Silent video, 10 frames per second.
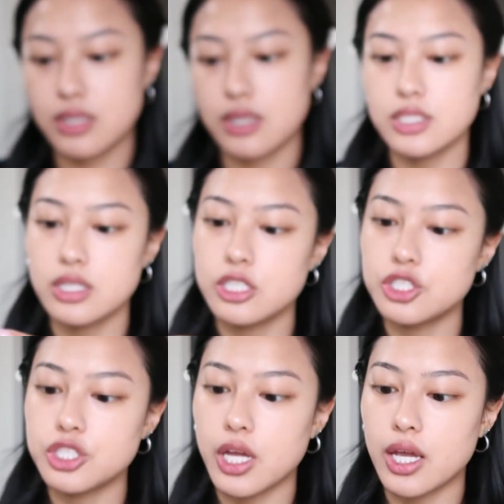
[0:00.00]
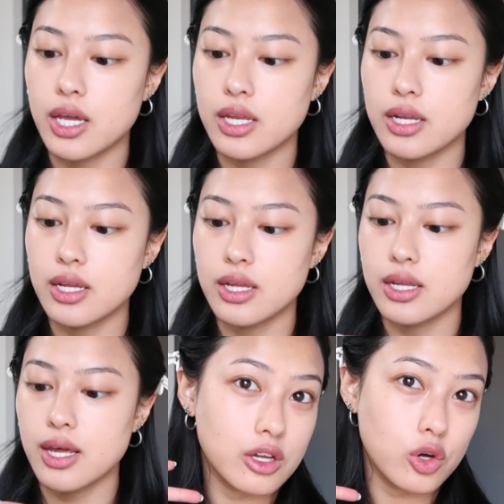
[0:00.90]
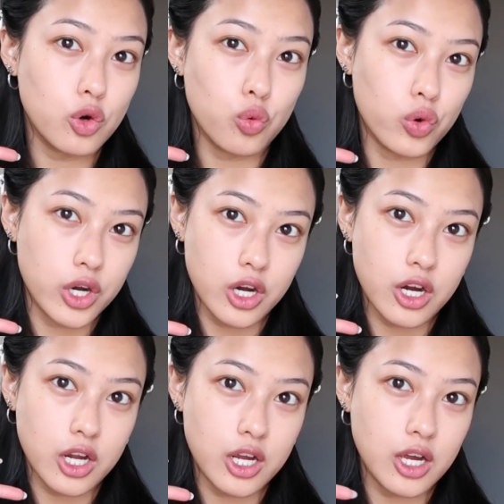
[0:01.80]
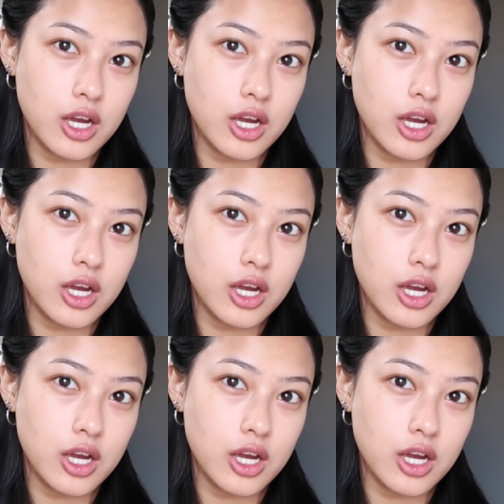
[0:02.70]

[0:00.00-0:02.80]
It's in the shade Quirk.